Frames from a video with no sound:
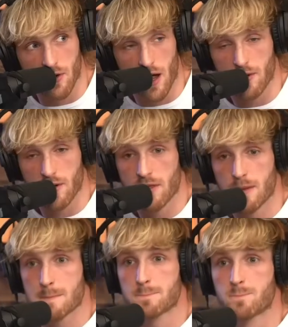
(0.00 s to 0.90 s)
okay with.
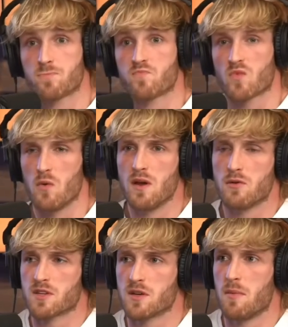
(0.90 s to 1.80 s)
We knew it
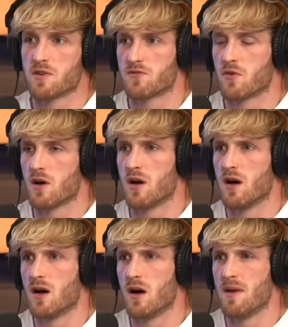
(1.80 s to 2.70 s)
was going to be pushed for
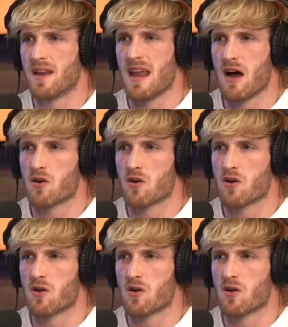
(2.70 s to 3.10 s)
a minute now.